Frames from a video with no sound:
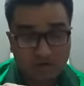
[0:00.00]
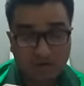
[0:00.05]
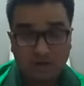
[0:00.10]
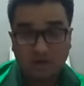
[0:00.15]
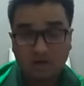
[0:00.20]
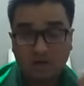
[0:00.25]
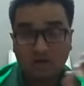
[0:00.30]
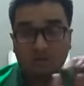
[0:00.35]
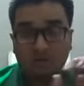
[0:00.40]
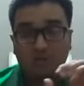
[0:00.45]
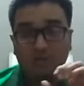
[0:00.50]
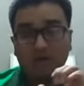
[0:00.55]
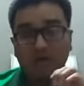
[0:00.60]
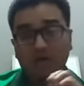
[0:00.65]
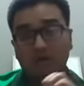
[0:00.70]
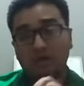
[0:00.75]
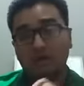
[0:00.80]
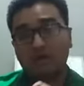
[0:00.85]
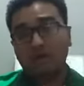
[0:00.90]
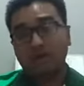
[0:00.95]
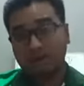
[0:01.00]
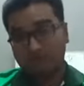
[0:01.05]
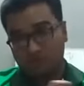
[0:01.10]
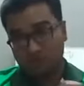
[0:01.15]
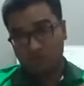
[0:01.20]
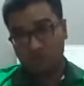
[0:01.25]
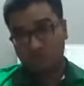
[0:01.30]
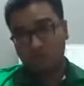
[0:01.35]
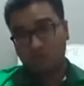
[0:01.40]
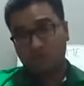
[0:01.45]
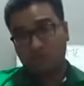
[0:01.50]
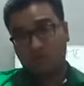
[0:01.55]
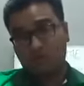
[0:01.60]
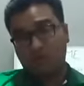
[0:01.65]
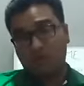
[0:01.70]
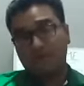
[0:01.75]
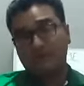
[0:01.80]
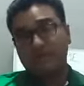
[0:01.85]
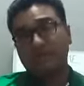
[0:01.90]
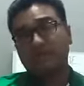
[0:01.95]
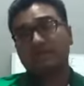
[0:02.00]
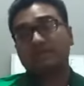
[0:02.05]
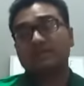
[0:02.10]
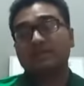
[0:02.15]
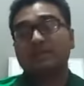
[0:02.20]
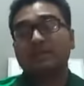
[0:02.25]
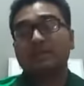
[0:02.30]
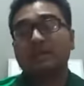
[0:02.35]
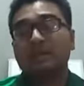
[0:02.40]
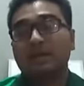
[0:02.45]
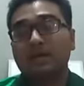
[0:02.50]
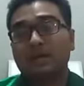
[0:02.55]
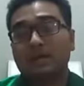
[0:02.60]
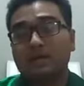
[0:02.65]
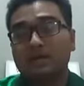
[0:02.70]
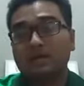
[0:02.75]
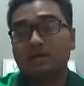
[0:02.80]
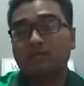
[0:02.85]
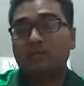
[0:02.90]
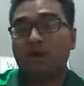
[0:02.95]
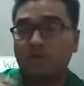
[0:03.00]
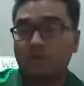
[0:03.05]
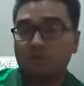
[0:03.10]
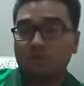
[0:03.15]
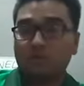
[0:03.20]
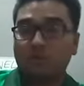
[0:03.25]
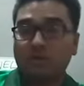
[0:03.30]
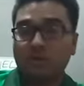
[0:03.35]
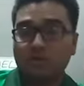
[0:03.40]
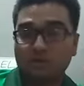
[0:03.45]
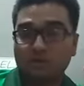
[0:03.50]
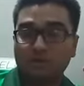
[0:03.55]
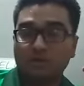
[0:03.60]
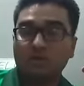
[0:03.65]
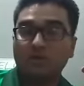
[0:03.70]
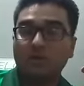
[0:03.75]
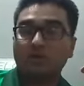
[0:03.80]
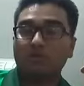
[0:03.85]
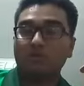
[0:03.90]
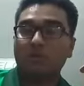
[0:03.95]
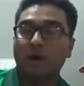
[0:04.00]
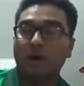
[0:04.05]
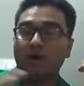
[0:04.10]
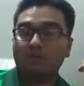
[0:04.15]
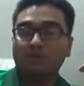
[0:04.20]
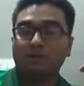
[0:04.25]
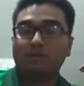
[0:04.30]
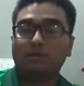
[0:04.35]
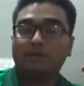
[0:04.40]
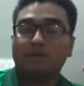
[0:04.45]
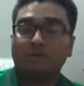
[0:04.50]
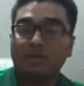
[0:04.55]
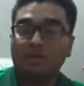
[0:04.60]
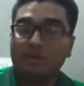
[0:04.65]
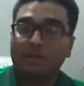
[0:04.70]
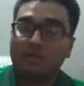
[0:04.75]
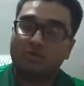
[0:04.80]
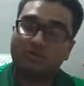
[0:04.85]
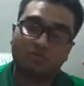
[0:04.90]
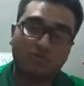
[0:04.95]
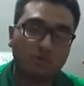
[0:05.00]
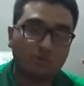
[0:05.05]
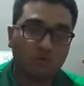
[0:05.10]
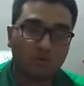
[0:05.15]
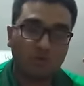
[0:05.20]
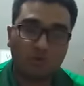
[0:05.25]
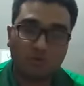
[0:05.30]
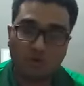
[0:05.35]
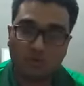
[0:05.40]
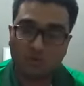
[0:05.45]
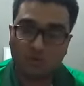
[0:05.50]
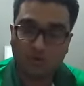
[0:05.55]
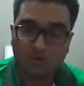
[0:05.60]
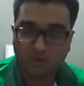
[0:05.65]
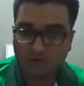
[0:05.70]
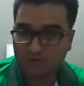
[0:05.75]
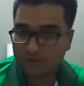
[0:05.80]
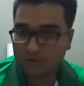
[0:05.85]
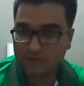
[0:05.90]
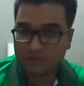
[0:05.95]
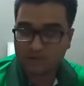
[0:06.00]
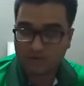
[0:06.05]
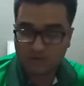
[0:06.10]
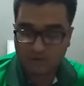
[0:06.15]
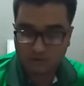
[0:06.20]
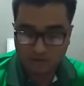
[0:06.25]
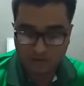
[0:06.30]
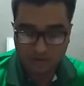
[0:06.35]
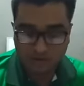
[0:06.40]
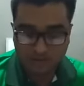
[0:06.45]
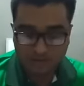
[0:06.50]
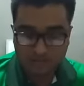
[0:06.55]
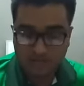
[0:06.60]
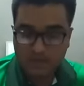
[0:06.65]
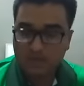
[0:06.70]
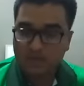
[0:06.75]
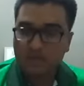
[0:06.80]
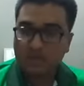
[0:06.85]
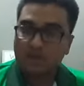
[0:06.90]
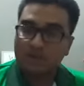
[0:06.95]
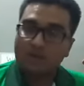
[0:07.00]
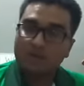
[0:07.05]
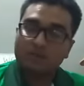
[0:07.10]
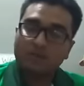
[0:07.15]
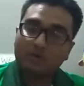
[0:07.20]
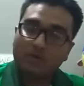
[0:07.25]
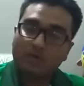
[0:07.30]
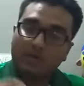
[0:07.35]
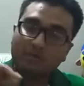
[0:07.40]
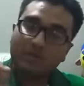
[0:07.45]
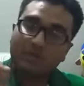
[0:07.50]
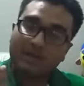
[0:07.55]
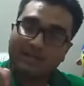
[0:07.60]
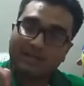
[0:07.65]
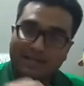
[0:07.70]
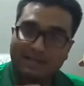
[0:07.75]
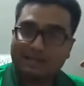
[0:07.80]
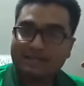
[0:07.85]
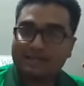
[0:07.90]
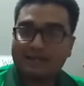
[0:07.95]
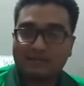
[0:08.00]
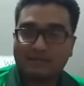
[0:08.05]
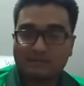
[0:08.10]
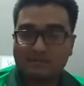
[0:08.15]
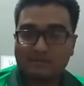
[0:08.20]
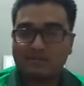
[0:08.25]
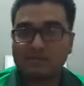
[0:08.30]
of electoral code of conduct, and the punishment of violating electoral code of conduct. Okay. So in my next class,